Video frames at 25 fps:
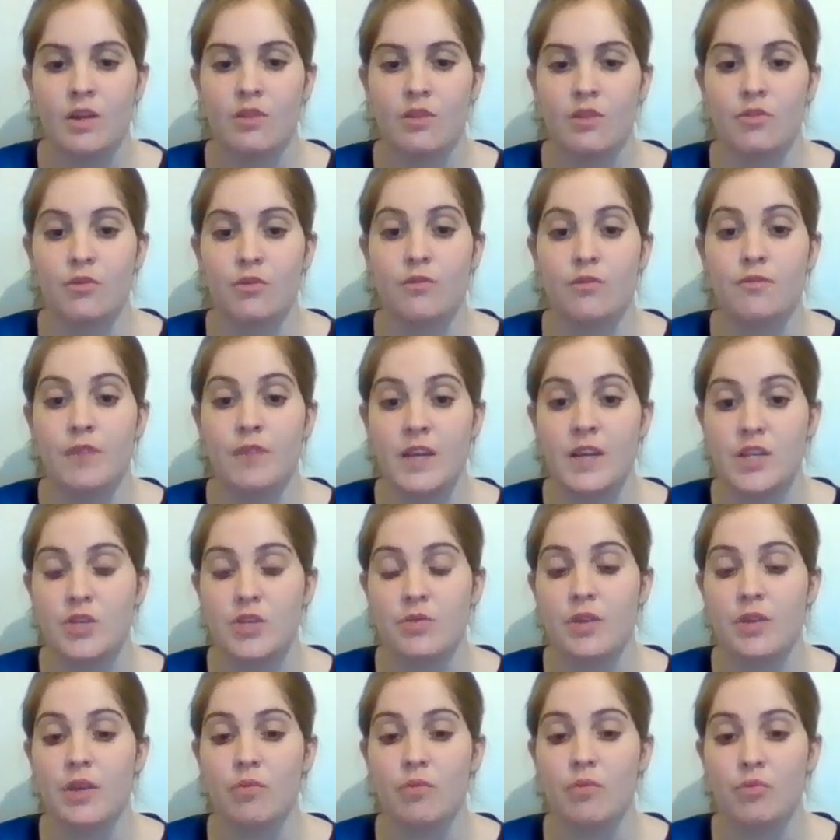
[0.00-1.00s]
Through
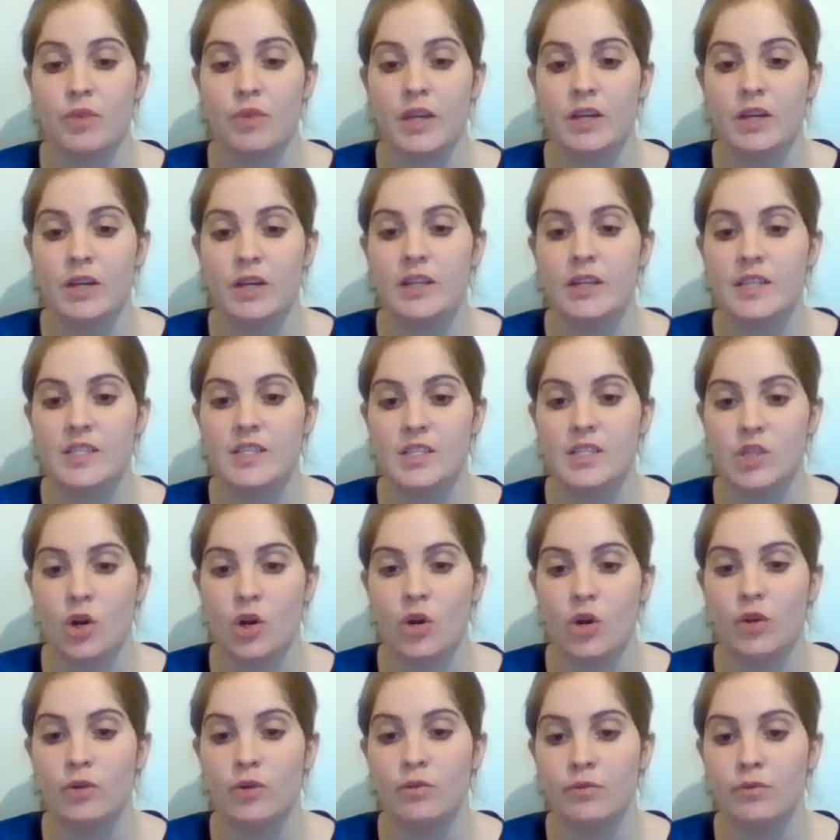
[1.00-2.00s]
featuring real
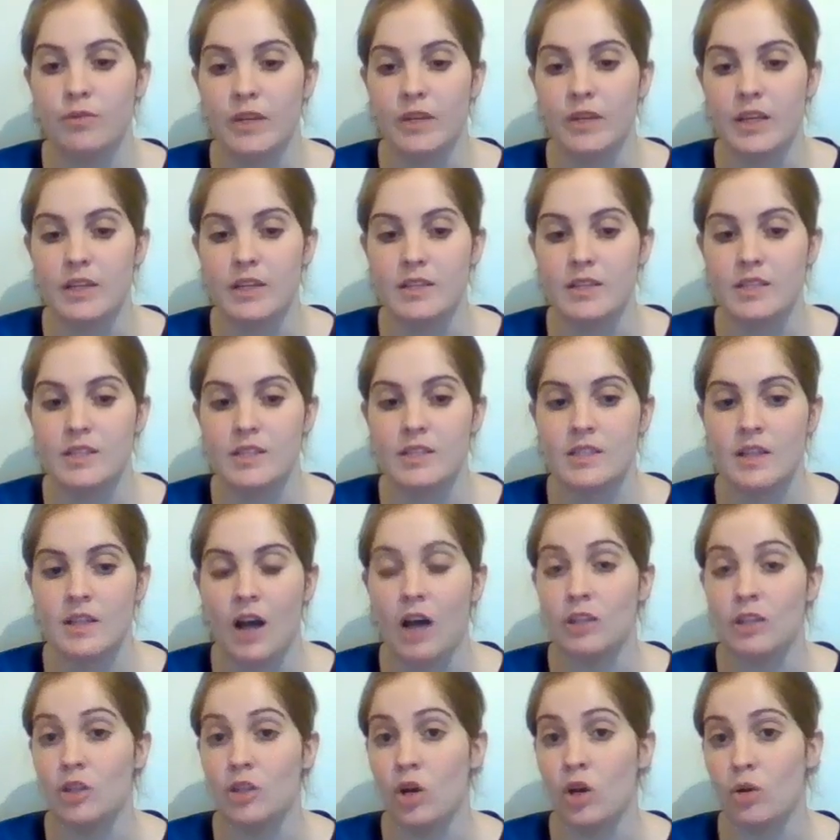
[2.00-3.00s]
historical figures
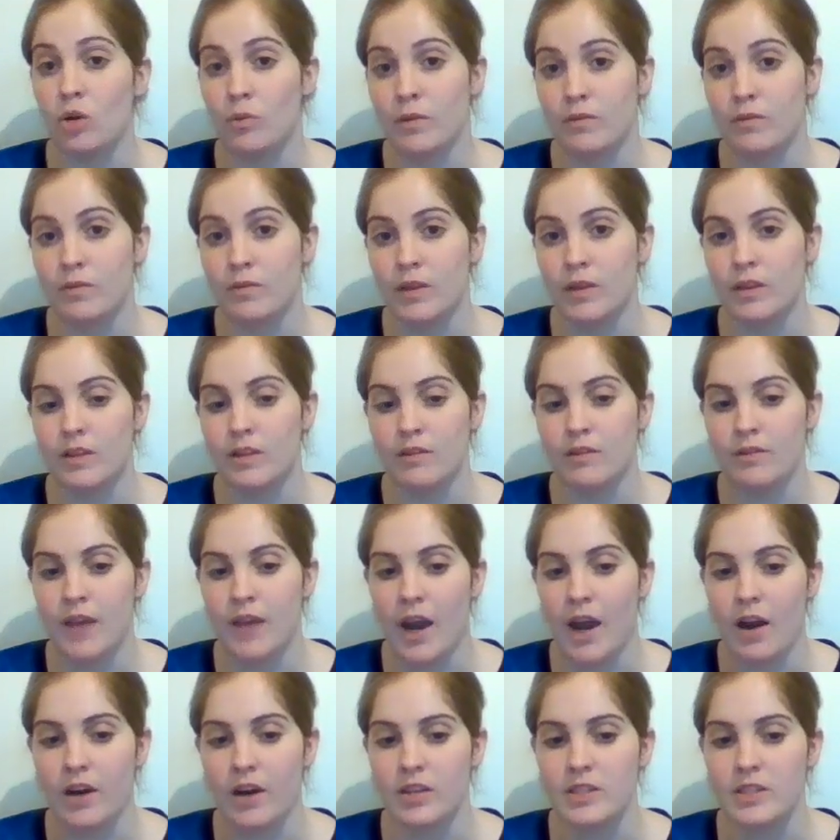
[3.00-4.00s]
along with fictive
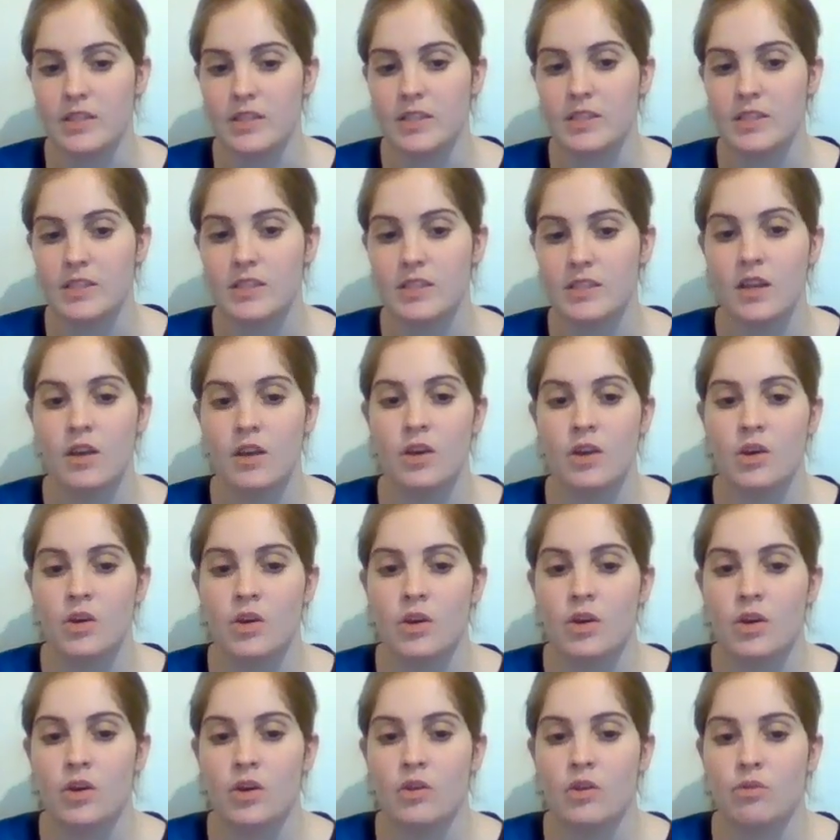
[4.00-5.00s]
characters,
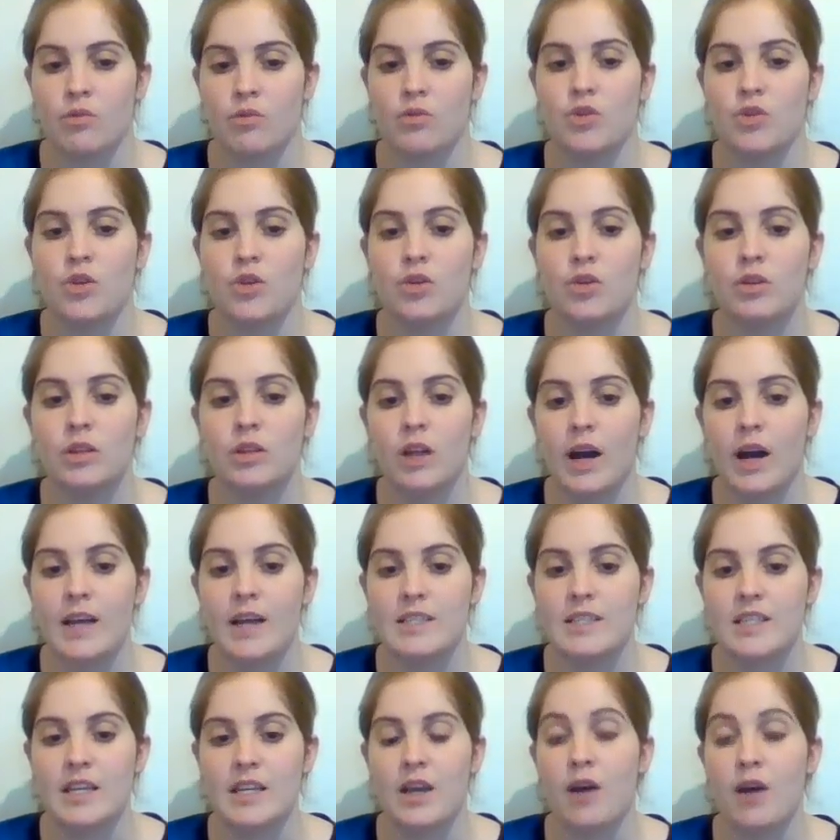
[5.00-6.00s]
through
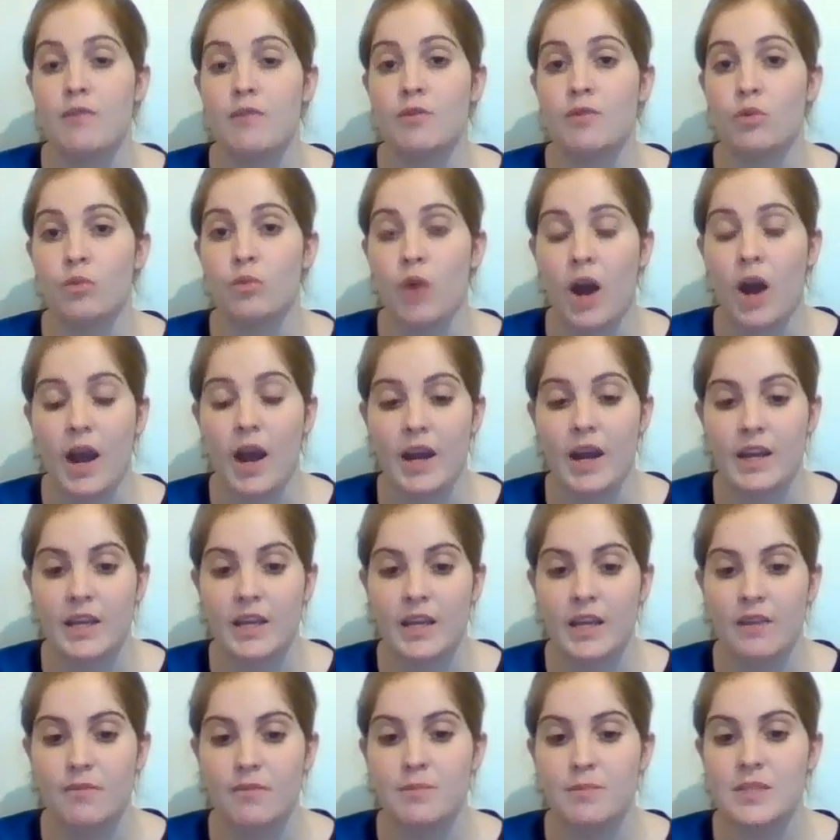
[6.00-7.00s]
utilizing a
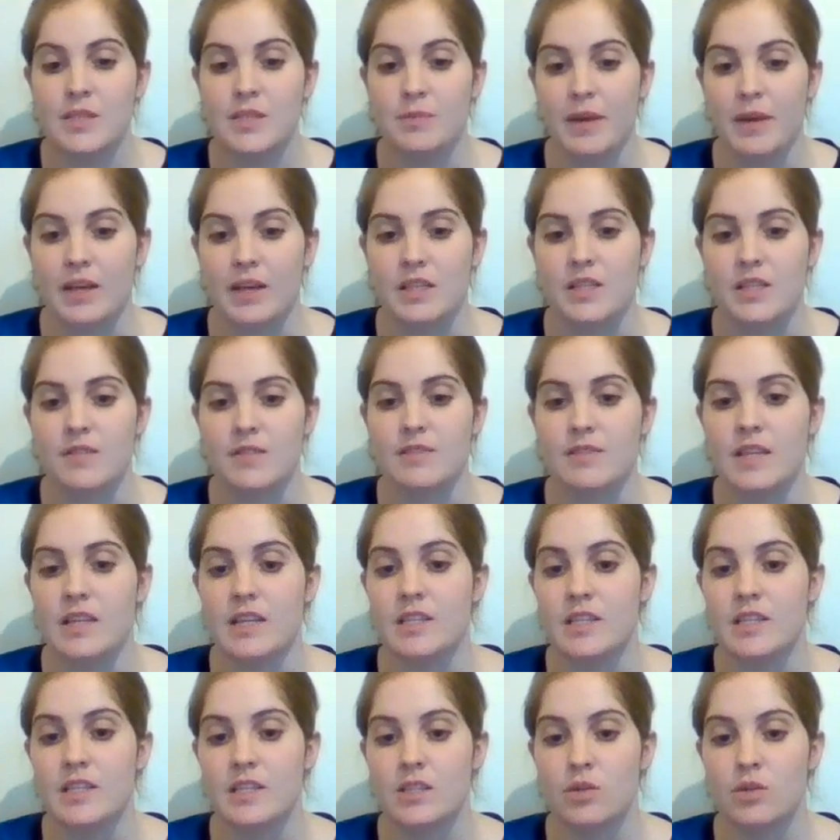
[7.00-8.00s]
variety of perspectives
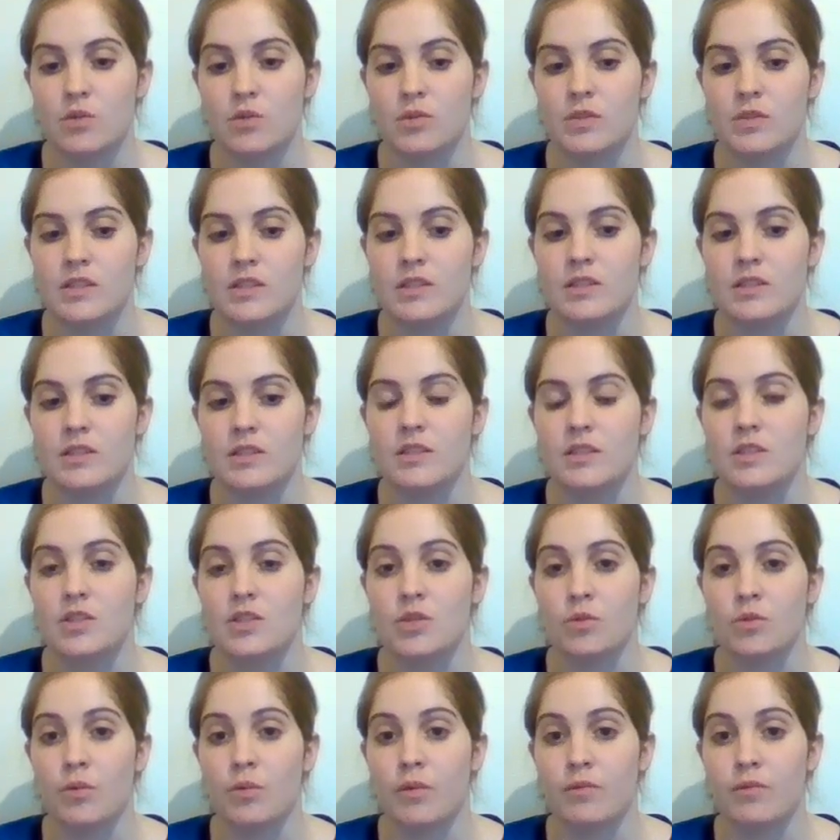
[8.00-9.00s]
and discourses
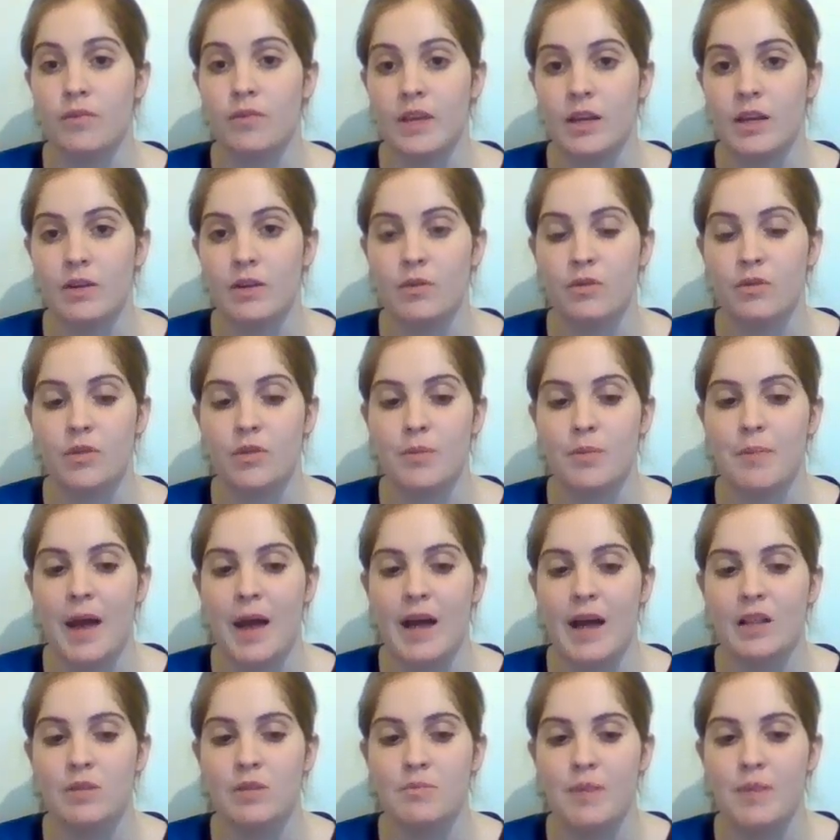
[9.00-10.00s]
to reveal the
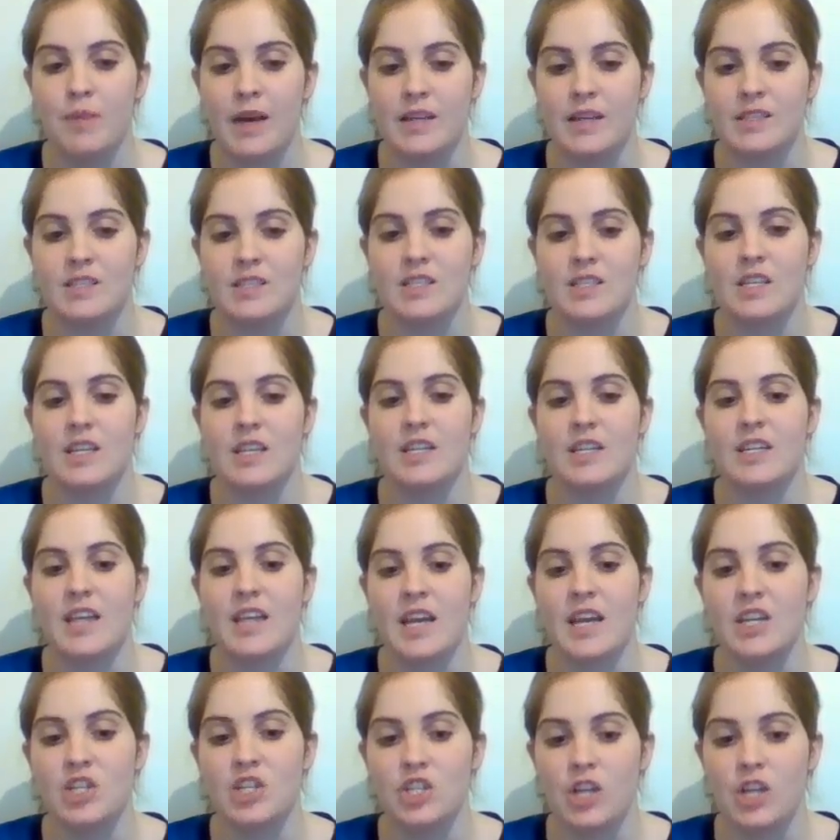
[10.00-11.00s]
palimpsestic
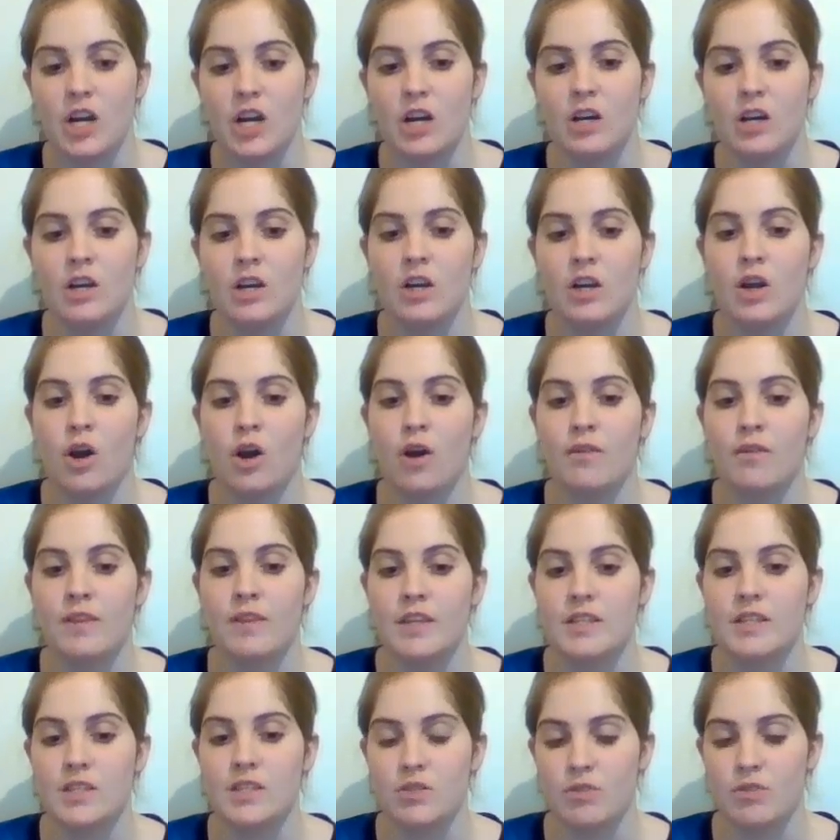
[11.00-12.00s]
nature of
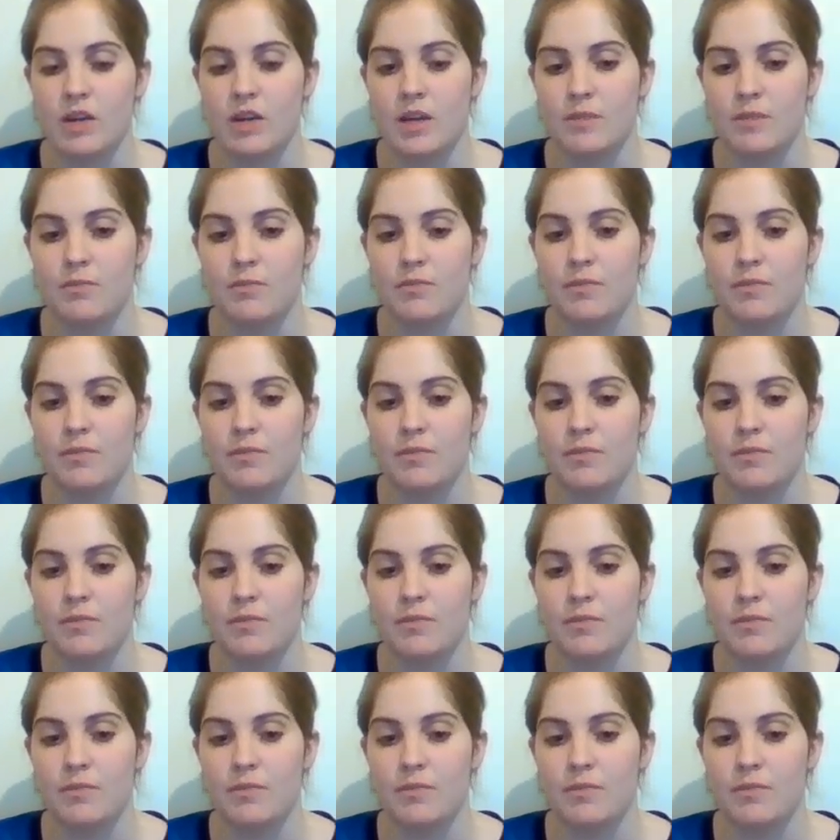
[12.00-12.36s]
history